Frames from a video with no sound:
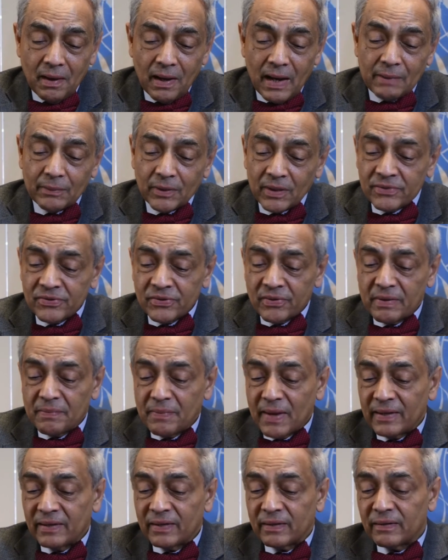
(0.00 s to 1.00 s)
I'm also
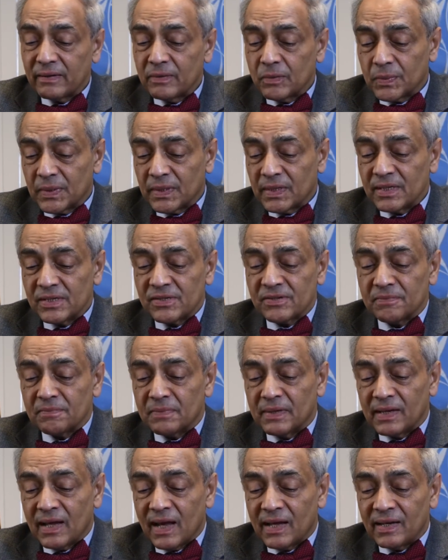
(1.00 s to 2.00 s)
reminded of the words of
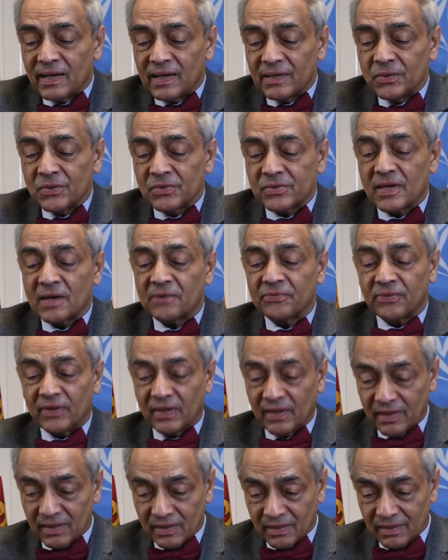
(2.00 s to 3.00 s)
Malala Yousafzai,